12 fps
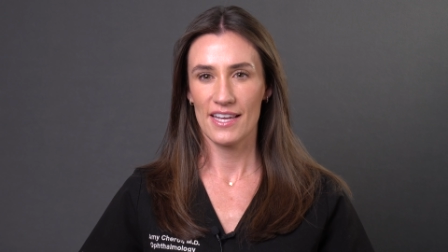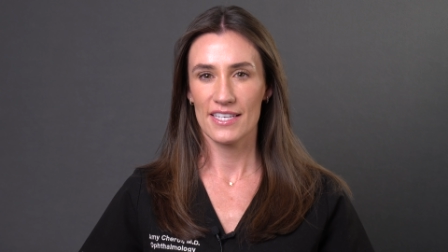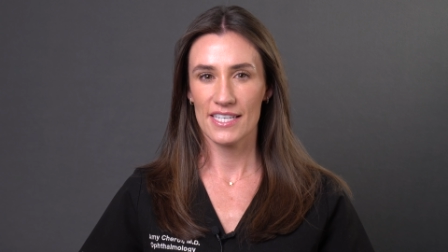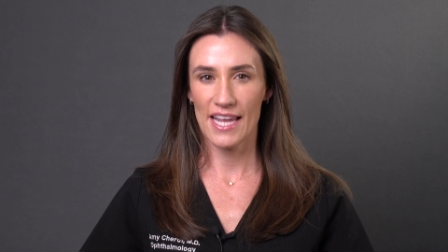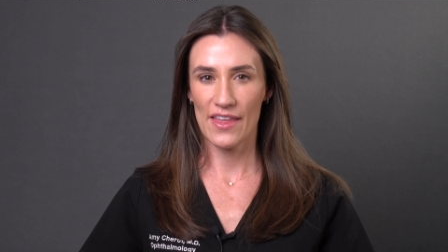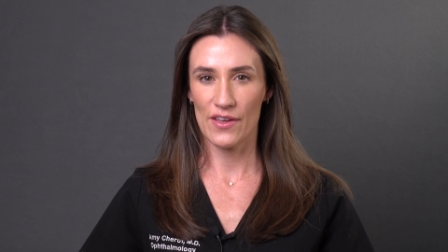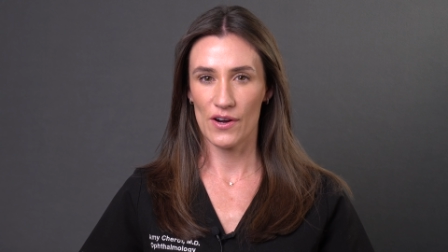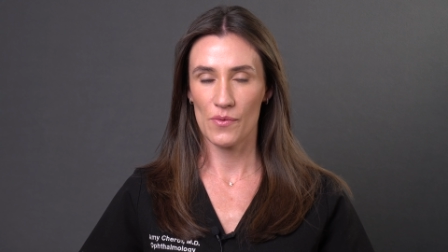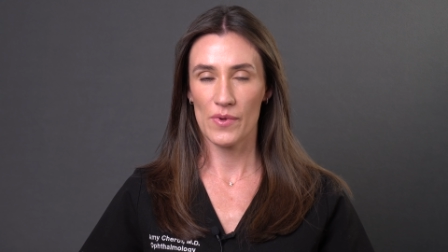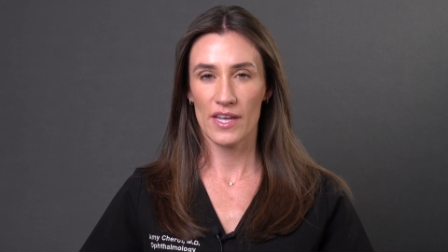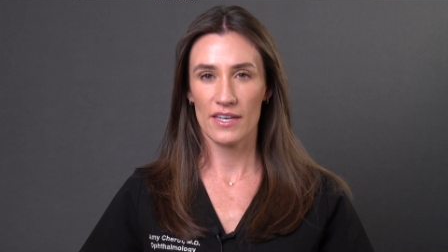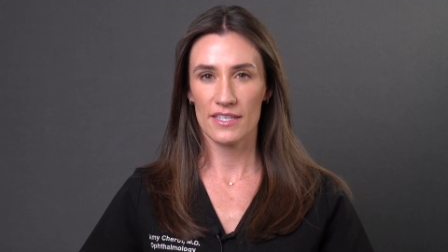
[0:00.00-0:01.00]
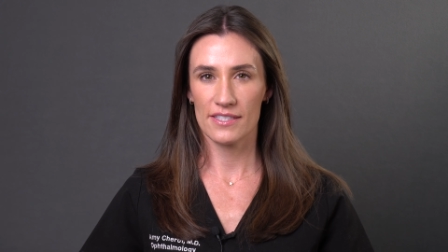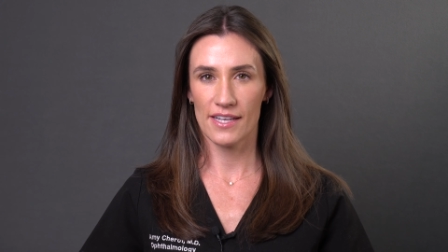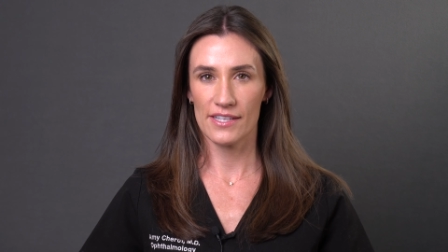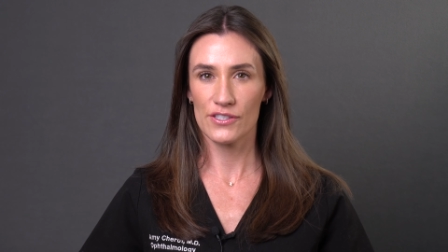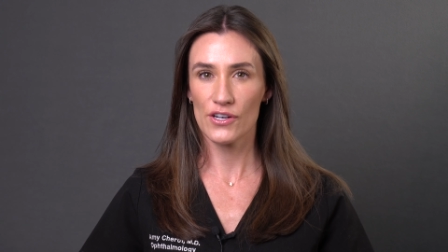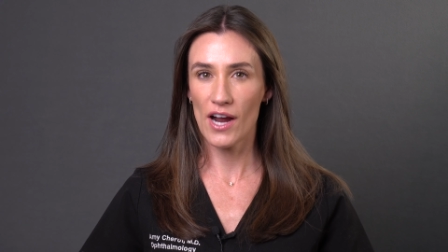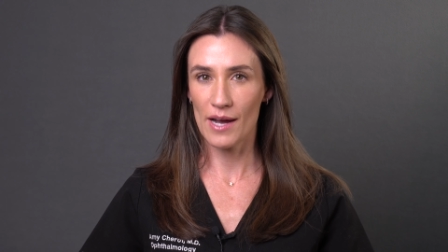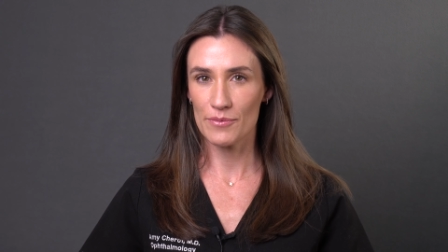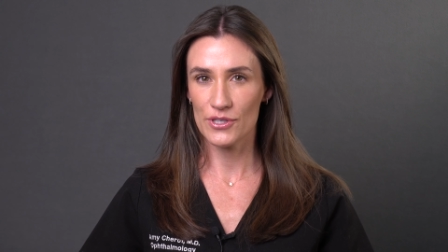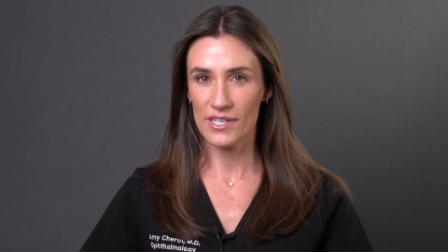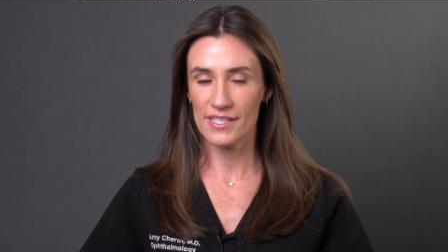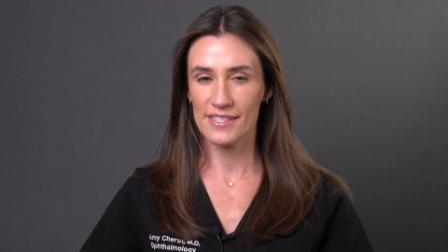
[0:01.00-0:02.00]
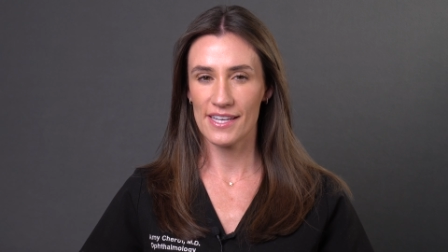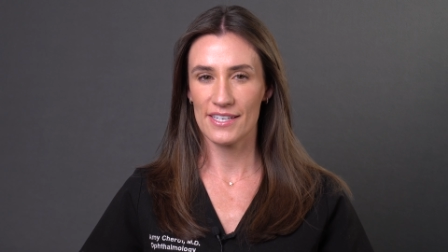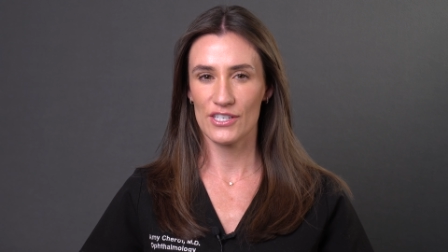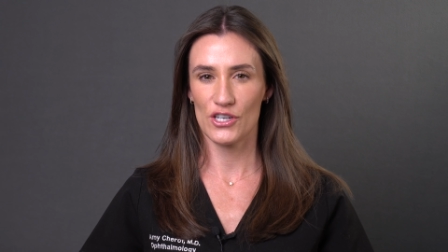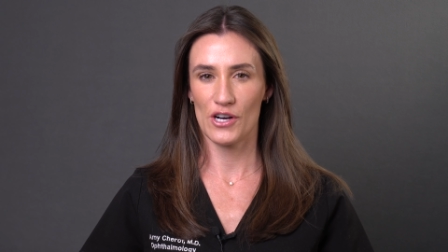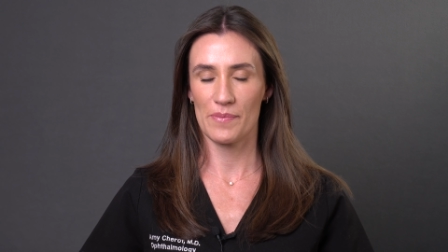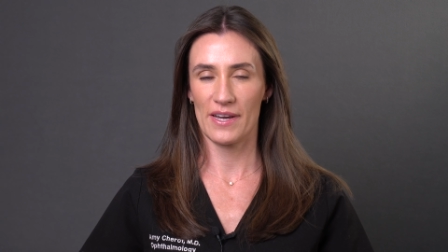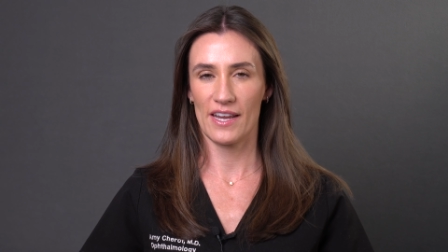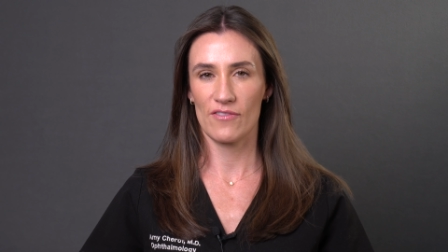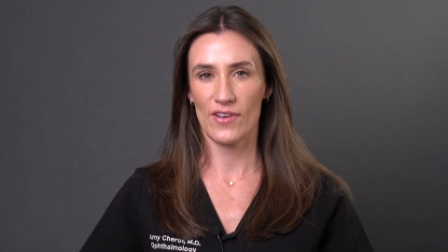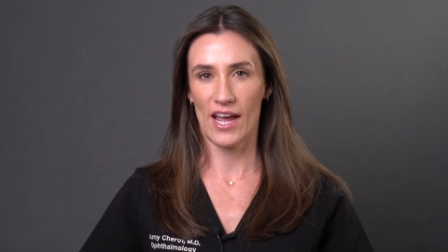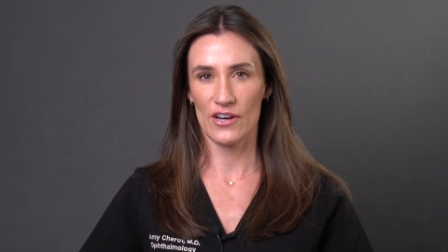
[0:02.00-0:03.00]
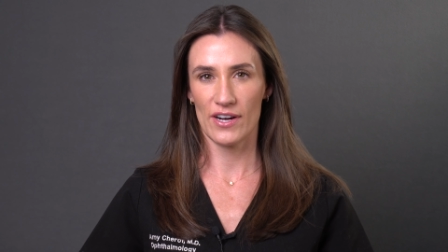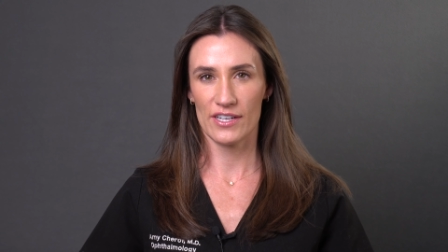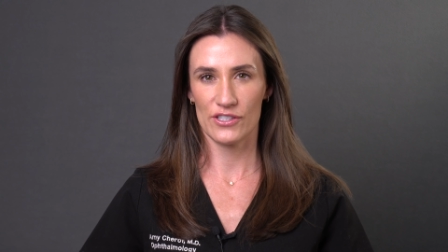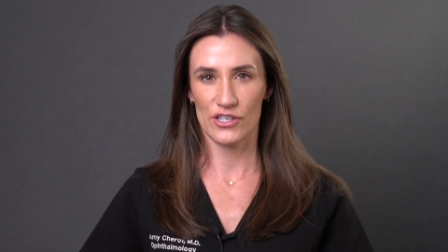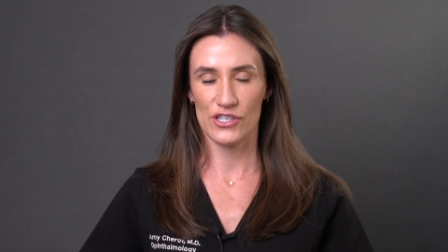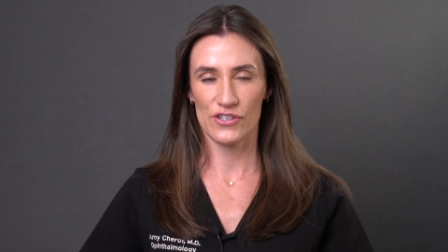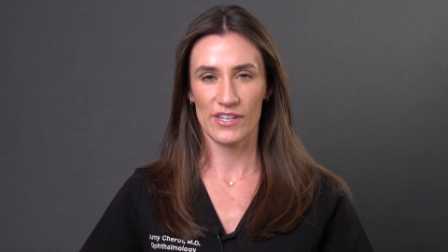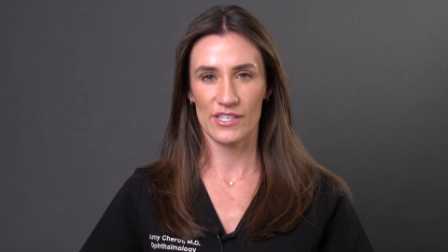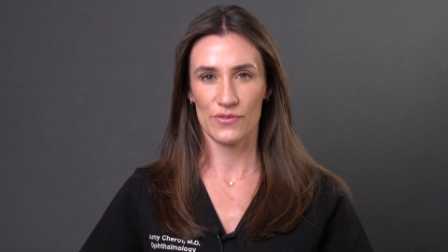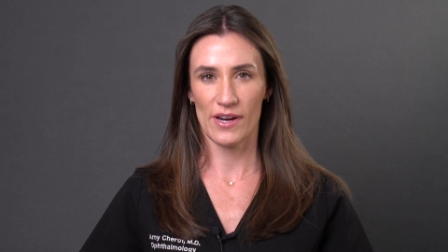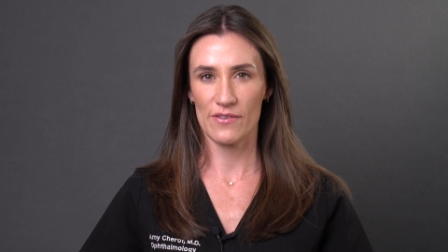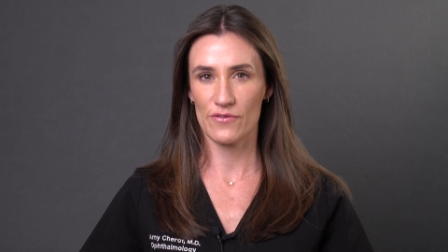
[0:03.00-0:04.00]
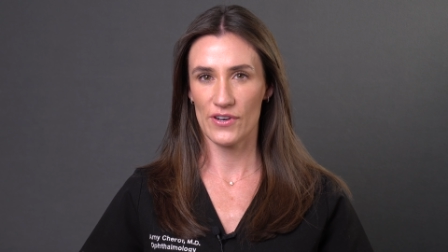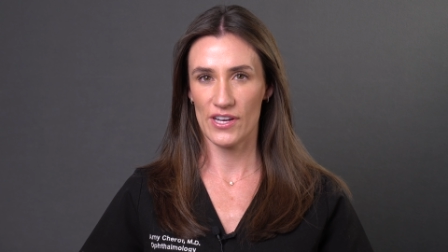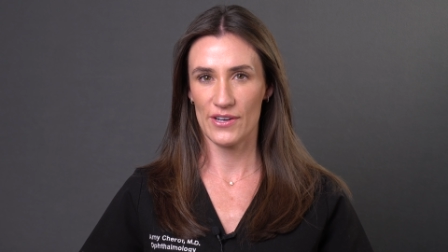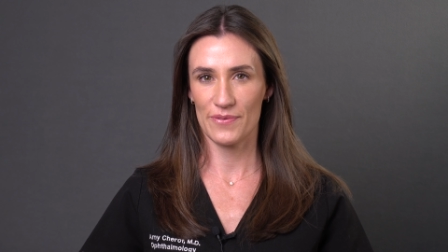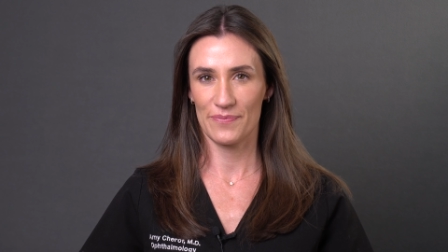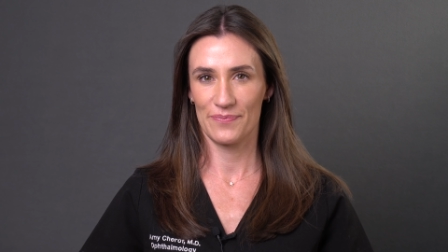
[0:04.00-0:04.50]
Together, we can discuss your options and determine if cataract surgery is right for you.